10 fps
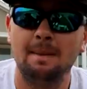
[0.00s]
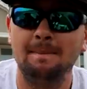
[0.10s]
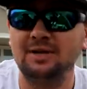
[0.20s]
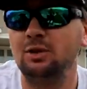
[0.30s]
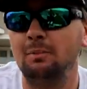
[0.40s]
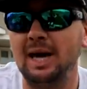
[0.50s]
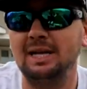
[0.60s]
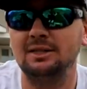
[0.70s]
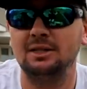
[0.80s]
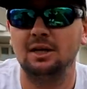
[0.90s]
Missile
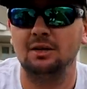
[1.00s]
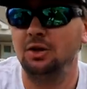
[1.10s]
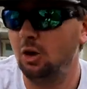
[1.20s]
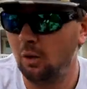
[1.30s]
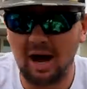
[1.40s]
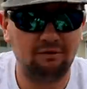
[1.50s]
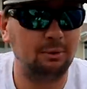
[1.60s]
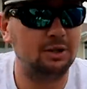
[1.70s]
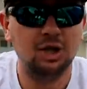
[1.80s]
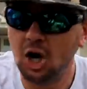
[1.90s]
Baits, you know, where I
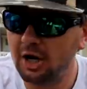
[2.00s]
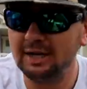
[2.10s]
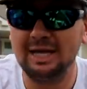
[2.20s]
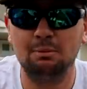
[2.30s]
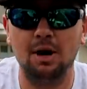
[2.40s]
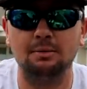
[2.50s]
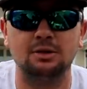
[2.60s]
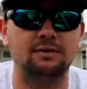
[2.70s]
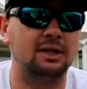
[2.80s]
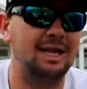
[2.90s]
flip a ton of D-bomb,
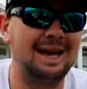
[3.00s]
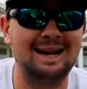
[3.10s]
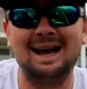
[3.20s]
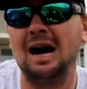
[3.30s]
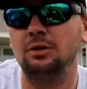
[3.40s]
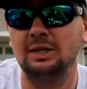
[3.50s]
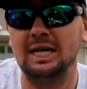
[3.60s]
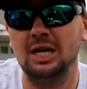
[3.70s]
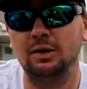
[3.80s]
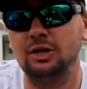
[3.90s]
stuff like that. Kyle
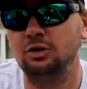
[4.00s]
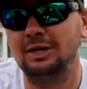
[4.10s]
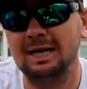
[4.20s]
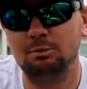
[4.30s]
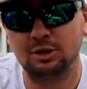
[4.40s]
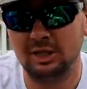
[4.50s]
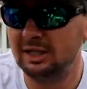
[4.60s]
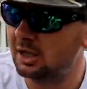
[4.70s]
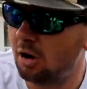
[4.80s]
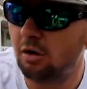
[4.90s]
10 will get you
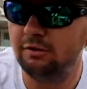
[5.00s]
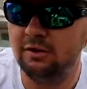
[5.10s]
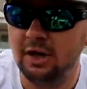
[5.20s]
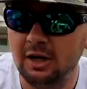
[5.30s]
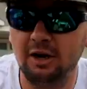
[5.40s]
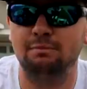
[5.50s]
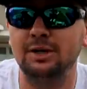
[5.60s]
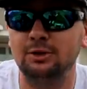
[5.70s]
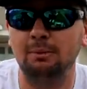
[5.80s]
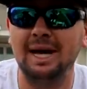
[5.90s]
10% off of
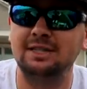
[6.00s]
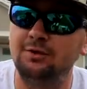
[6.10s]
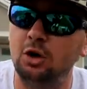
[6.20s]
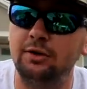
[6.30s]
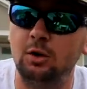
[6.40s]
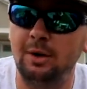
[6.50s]
Missile Baits if you go to their